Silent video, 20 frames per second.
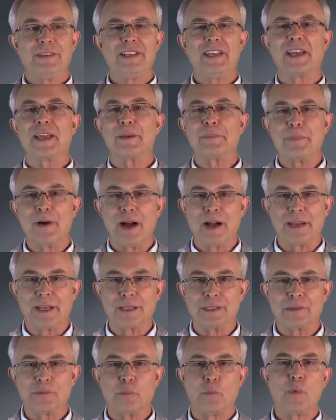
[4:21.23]
Ticket
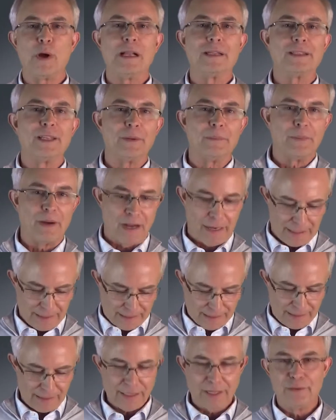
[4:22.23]
pockets, welted
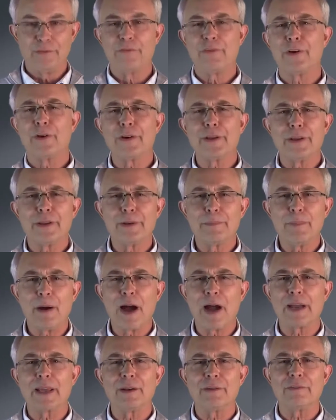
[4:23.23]
pockets, inverted
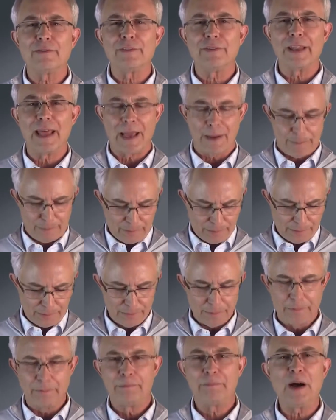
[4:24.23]
pocket flaps,
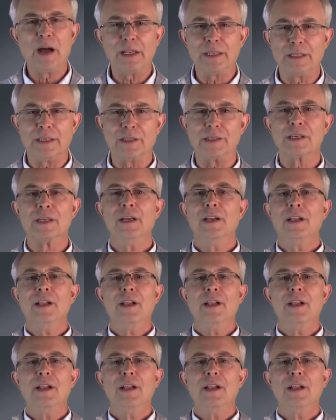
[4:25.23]
buttons.